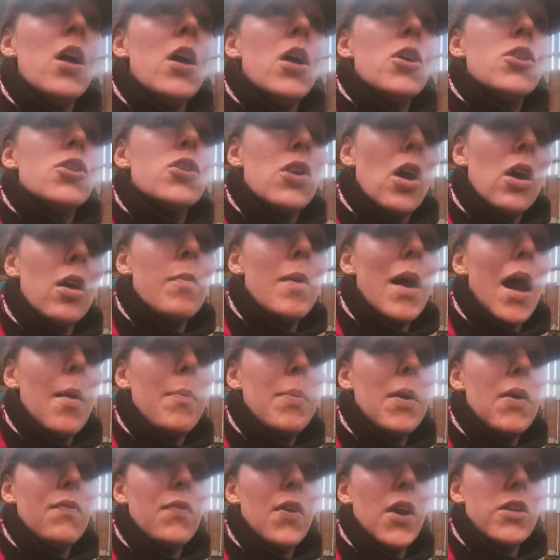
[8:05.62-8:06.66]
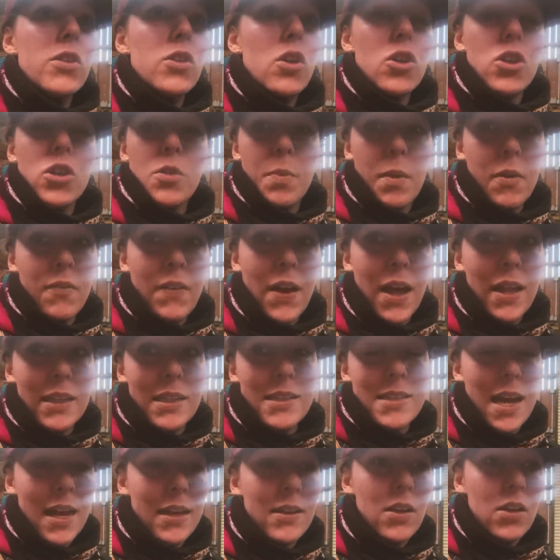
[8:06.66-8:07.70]
She's not gonna be happy at first because she'll be
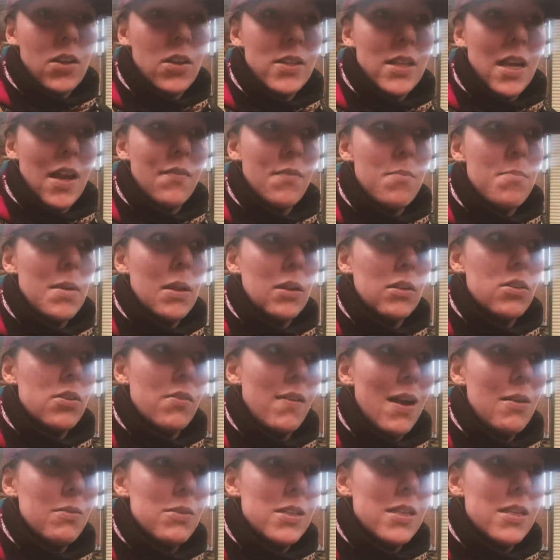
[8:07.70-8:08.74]
fairly tender because I haven't milked her out